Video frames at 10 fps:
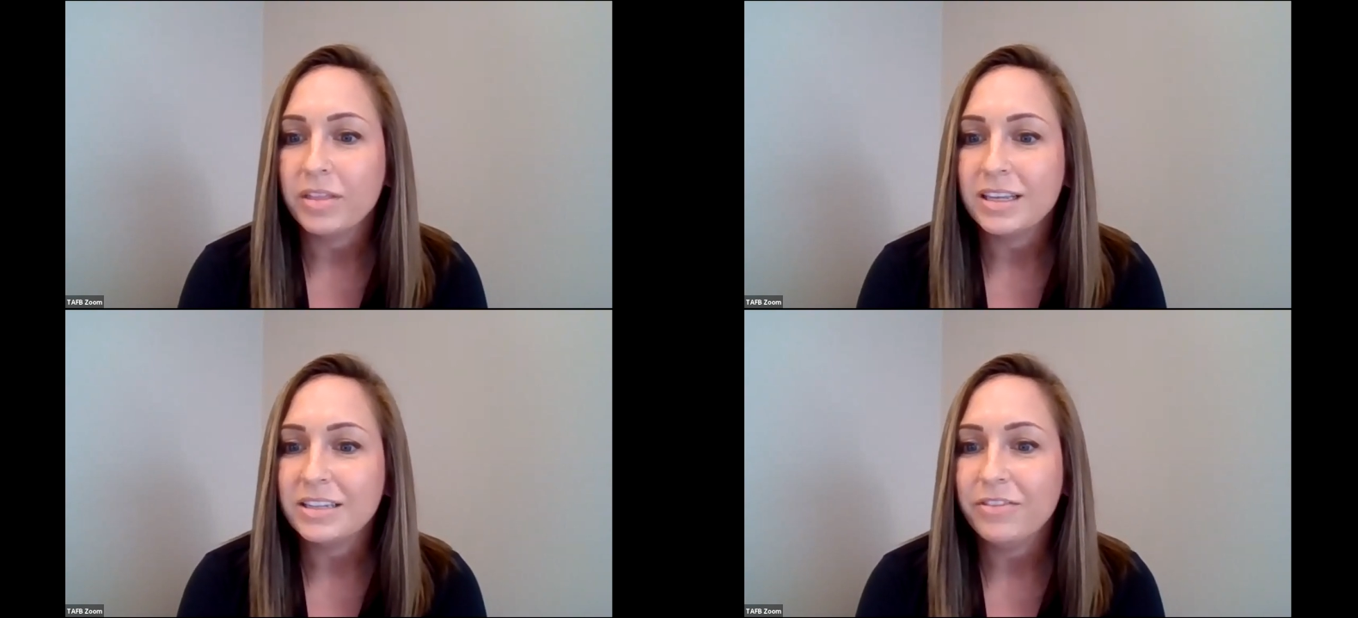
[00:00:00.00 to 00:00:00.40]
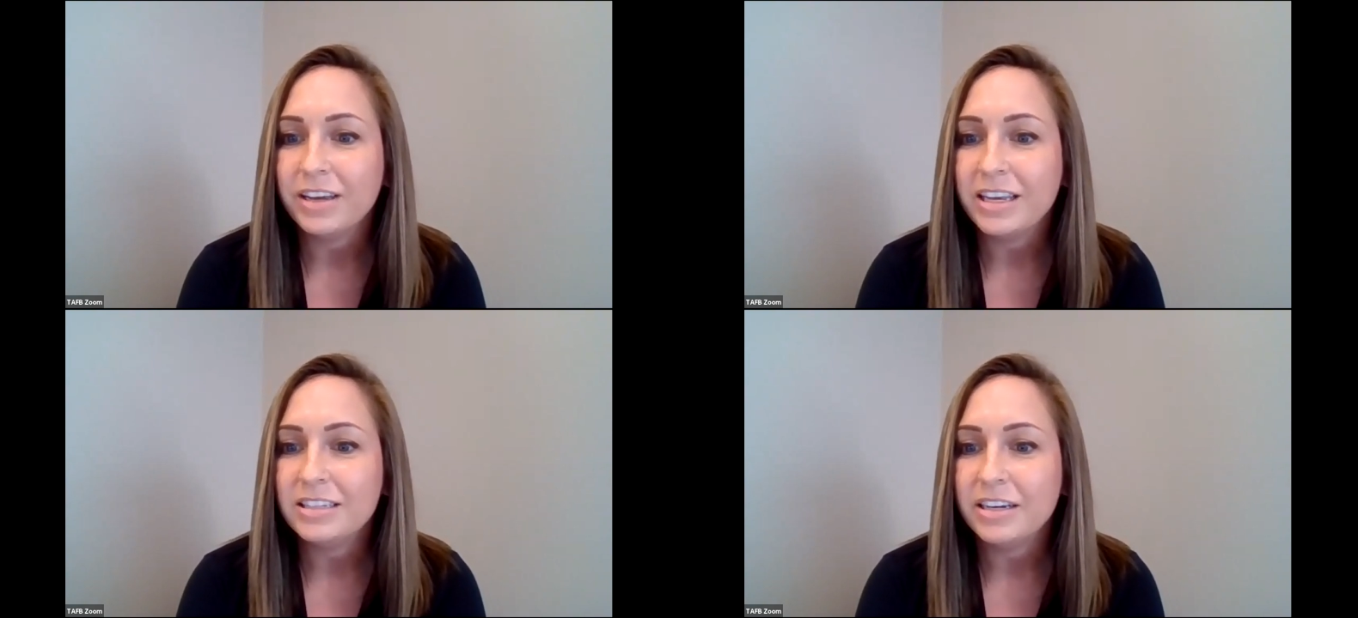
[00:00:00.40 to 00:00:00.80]
I see
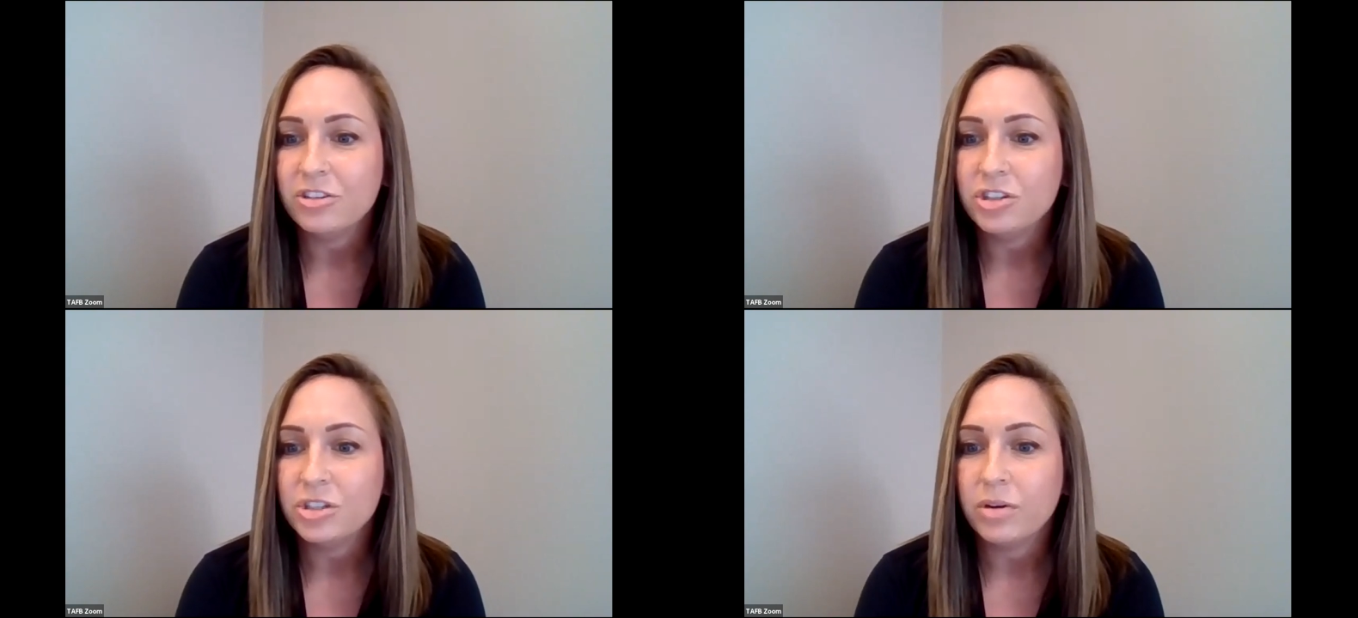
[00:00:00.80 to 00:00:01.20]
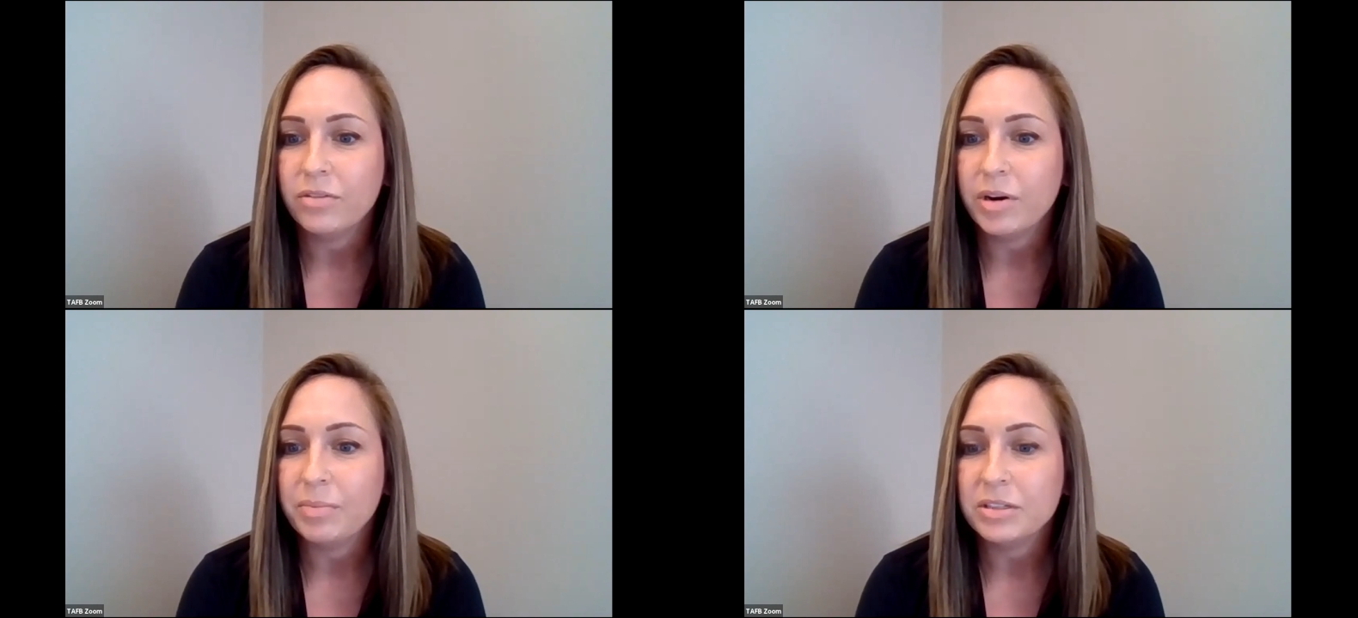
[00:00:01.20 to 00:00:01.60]
Vicky's here. She's one of
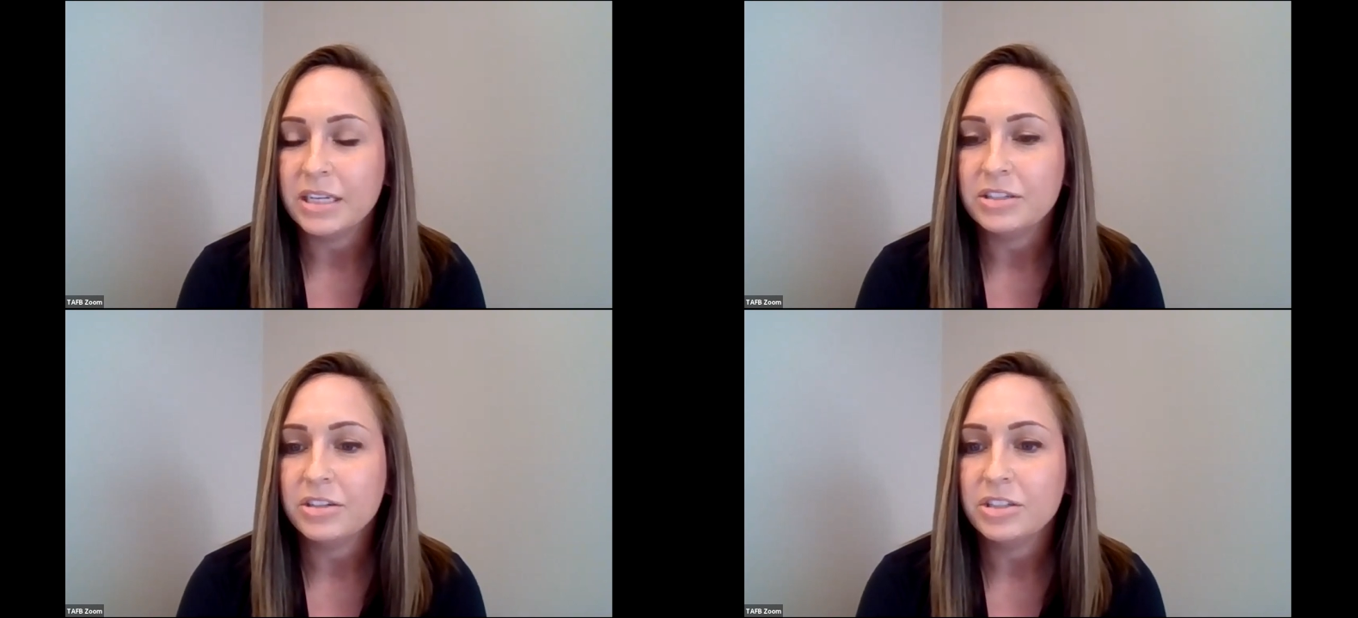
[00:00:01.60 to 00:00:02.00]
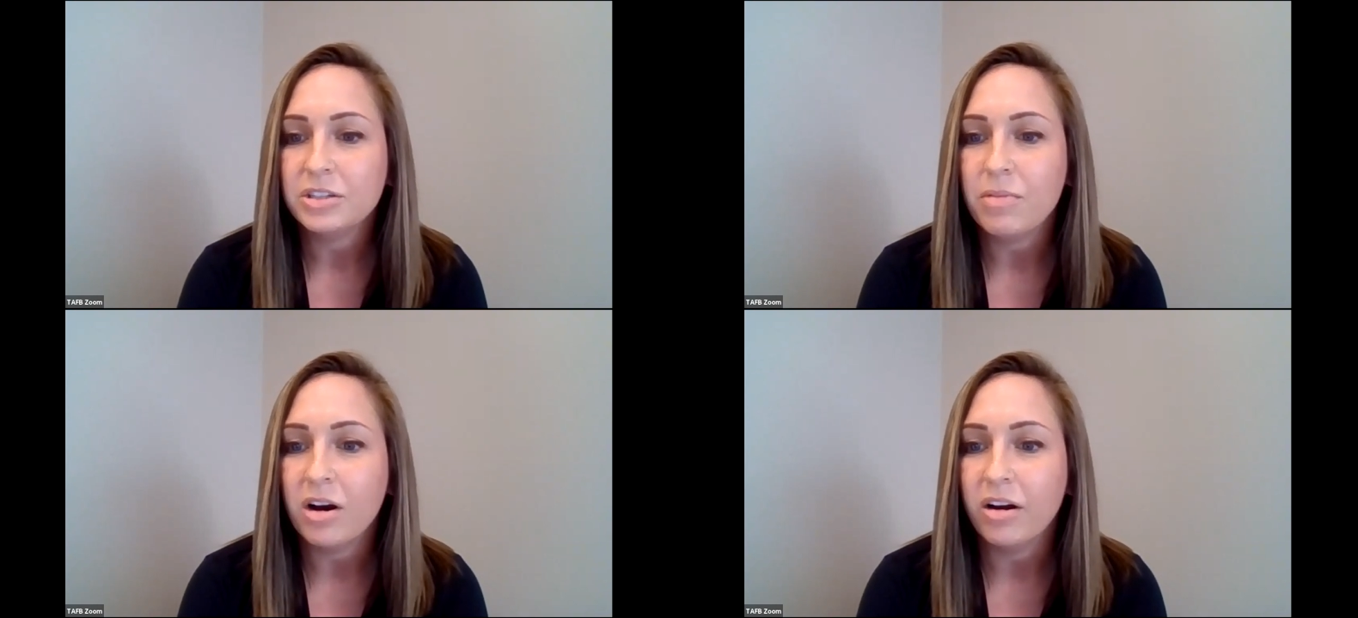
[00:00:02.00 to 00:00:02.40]
our presenters
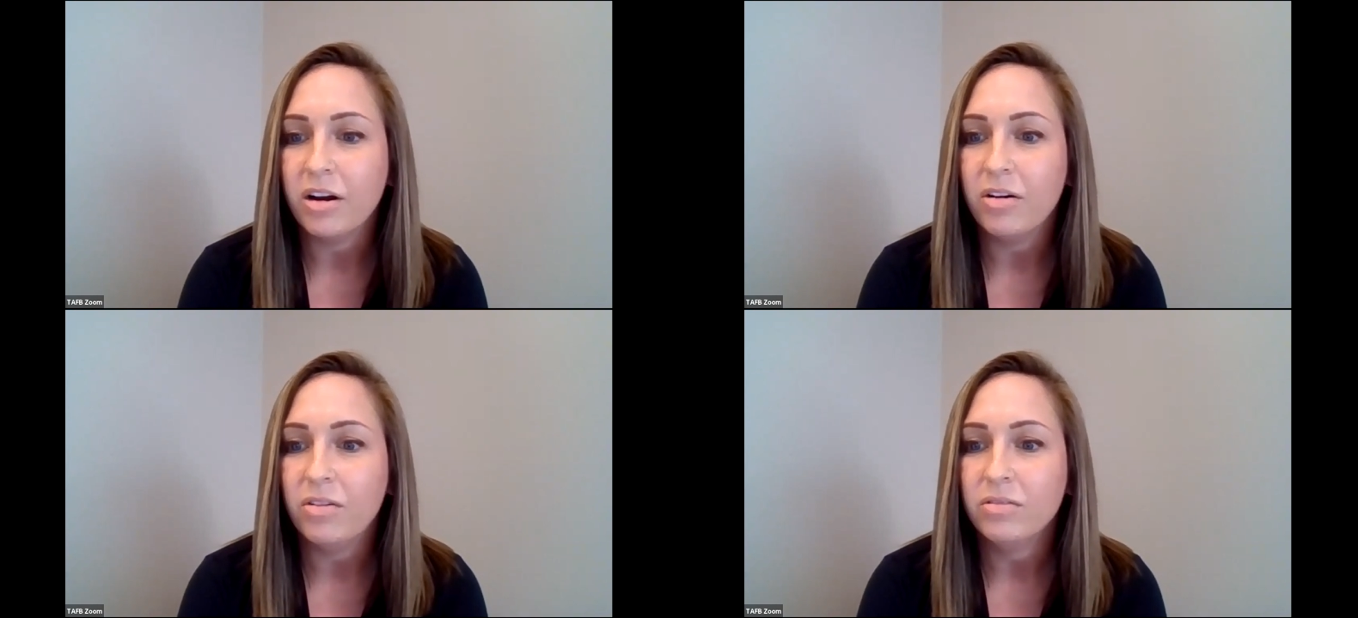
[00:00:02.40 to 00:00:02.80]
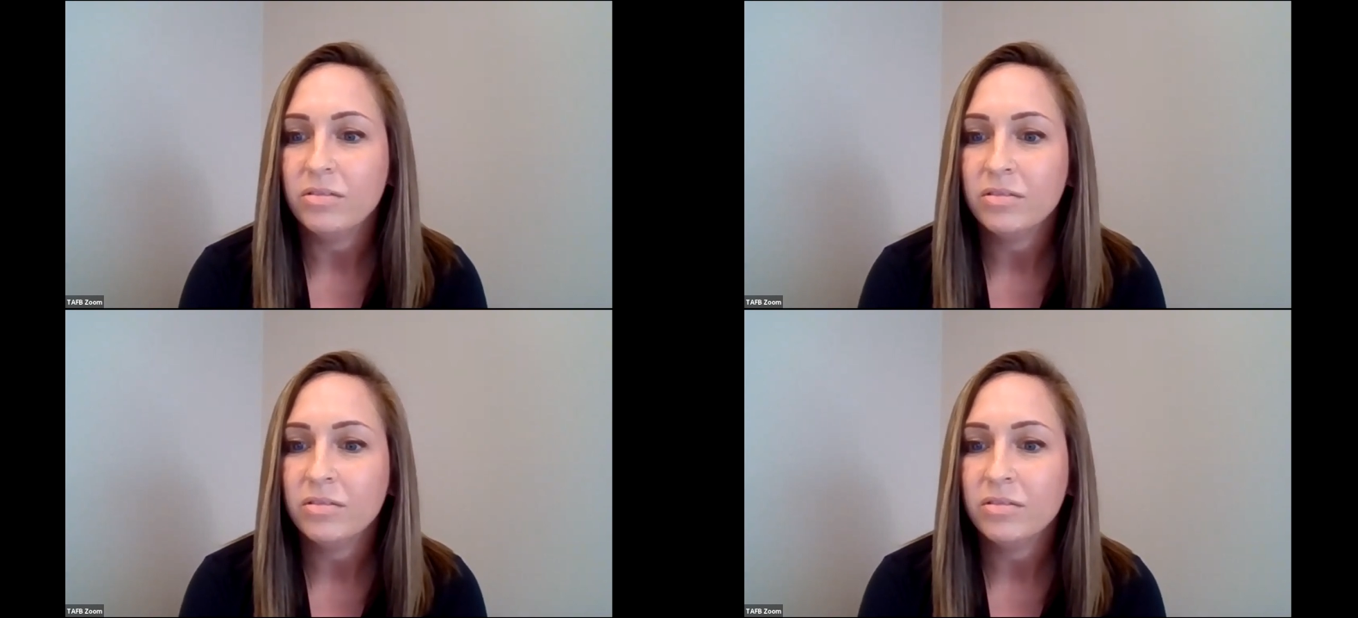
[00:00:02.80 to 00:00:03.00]
tomorrow.